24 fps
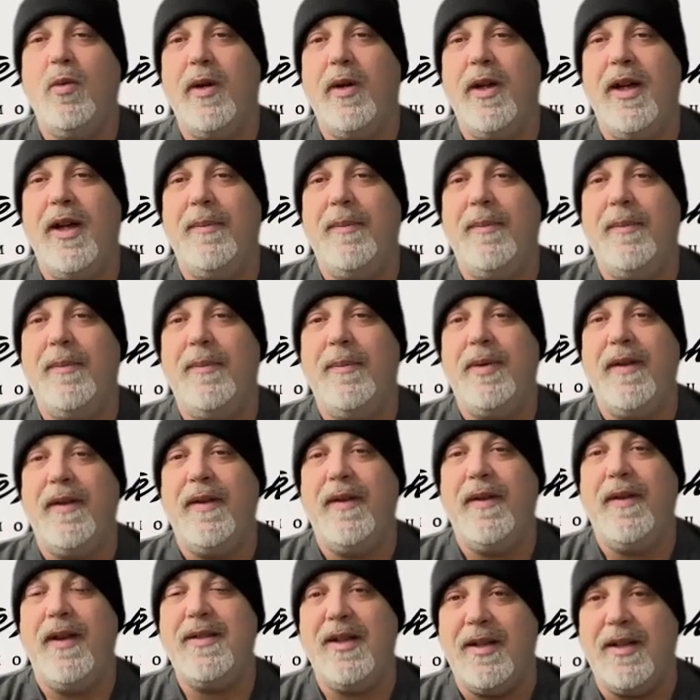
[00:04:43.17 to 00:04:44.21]
What happened to
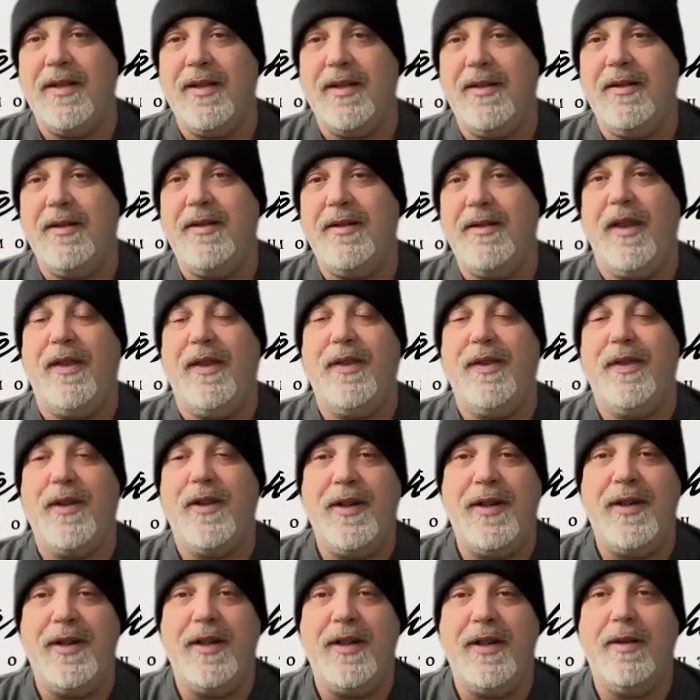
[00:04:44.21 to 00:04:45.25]
that second deal and that
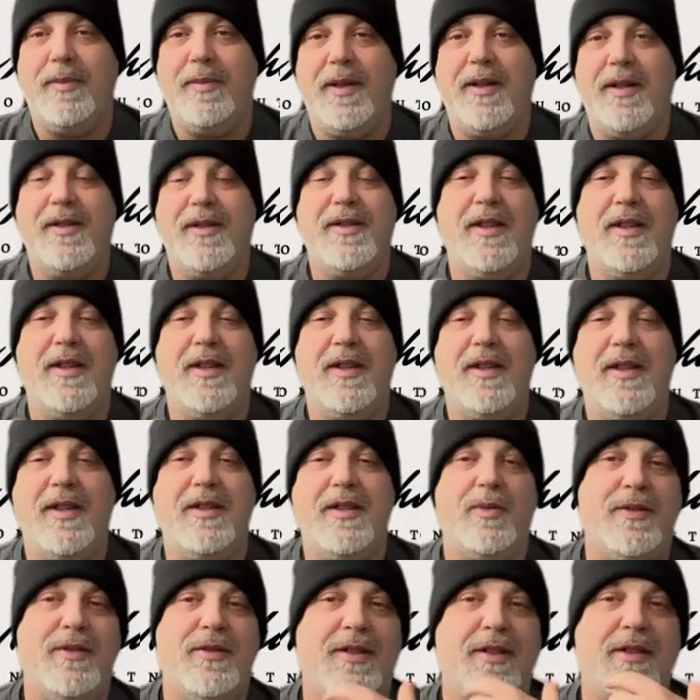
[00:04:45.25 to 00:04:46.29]
third deal? Because
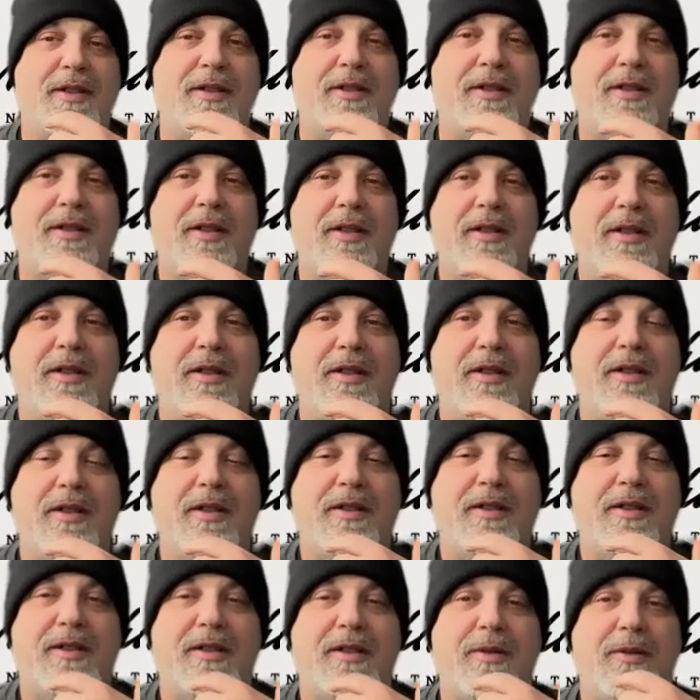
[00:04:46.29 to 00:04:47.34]
that's where you start
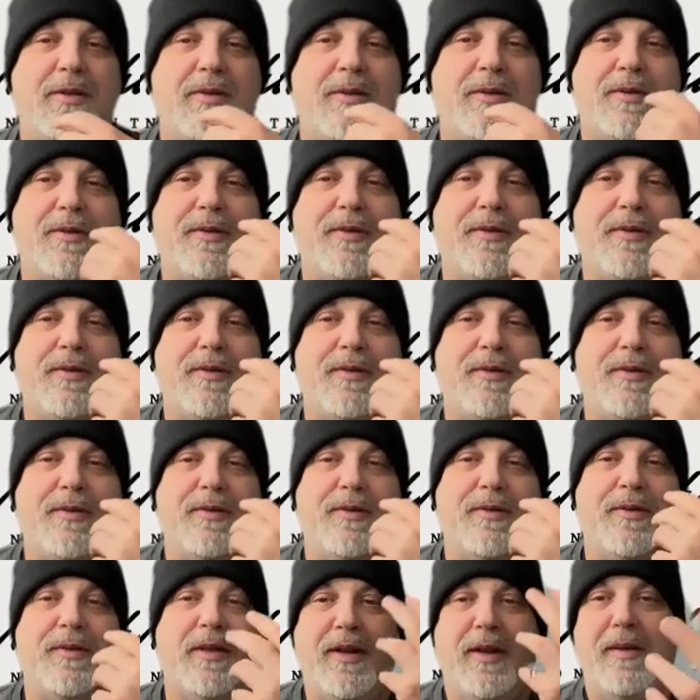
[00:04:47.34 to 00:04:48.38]
to
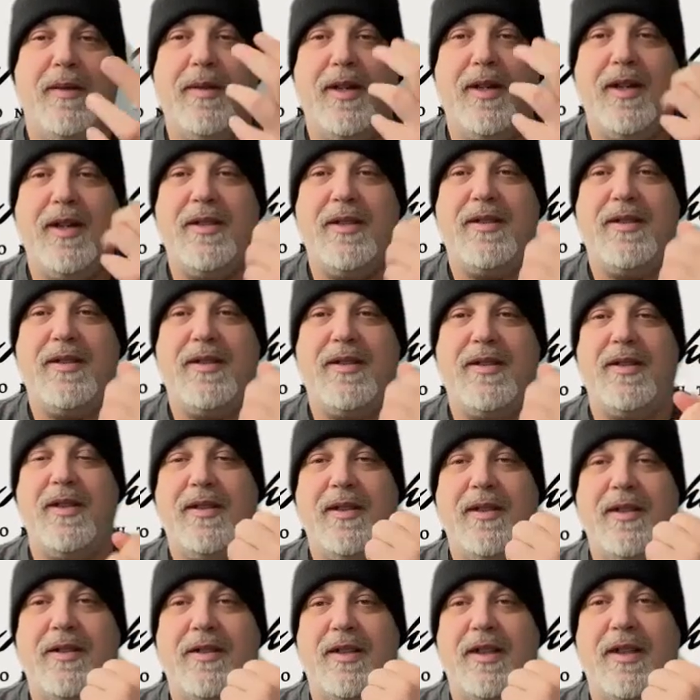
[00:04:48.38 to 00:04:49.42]
develop that
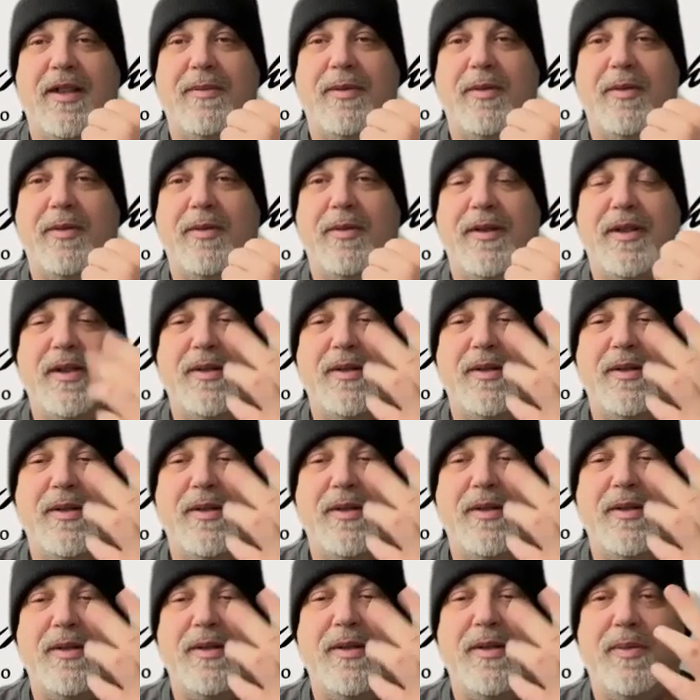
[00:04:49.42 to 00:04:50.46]
mindset that you're going to be one of
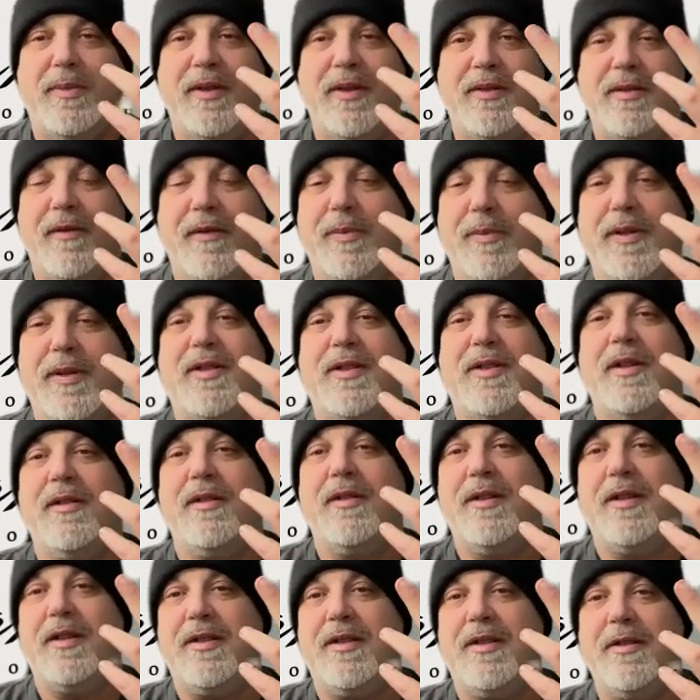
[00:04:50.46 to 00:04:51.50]
these people that
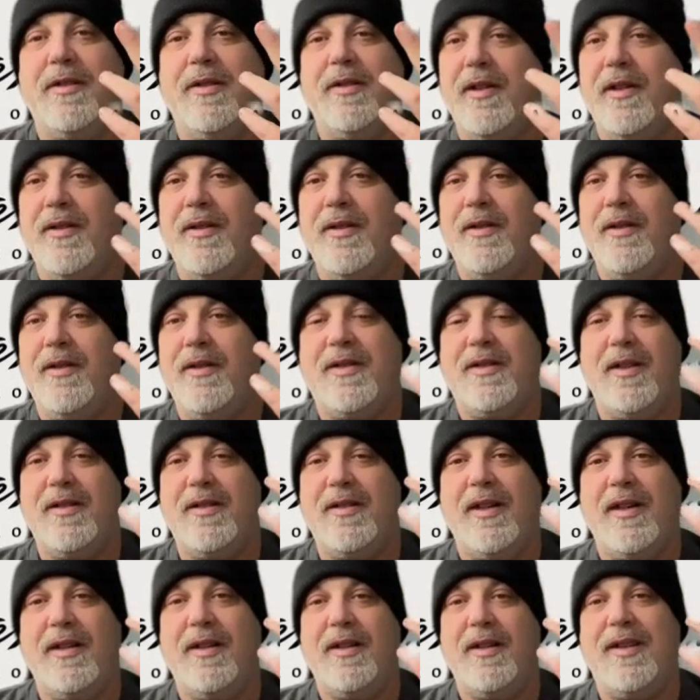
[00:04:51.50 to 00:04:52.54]
everybody's going to look to. Hey, this
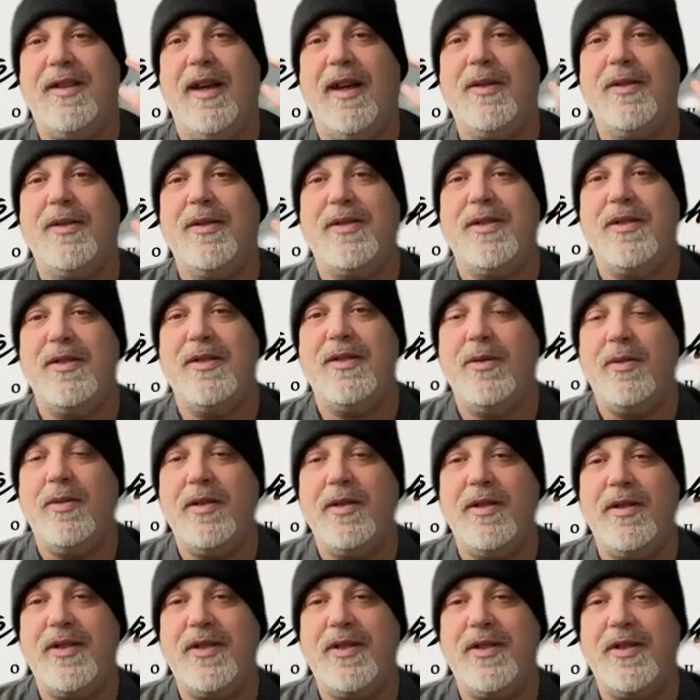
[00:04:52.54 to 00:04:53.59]
guy's got
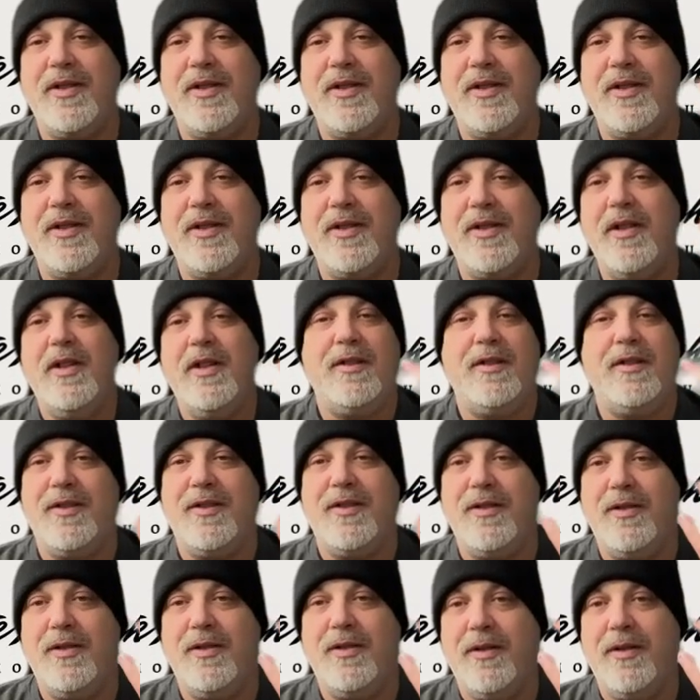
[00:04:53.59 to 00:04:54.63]
1,000 doors,
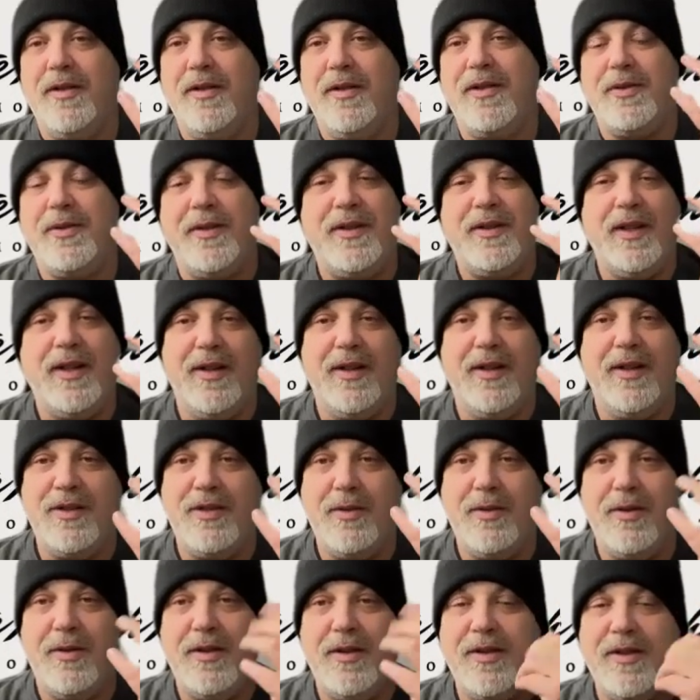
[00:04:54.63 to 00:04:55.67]
2,000 doors,
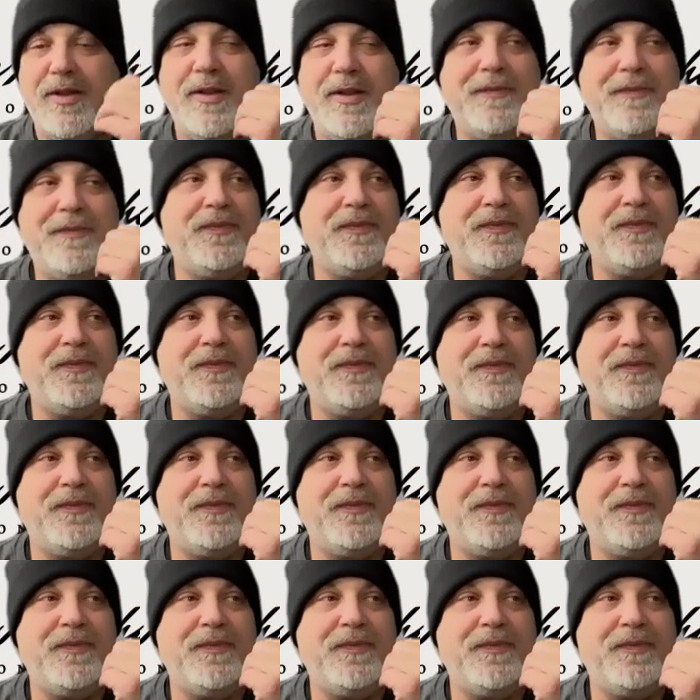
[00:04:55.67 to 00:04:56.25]
3,000 doors.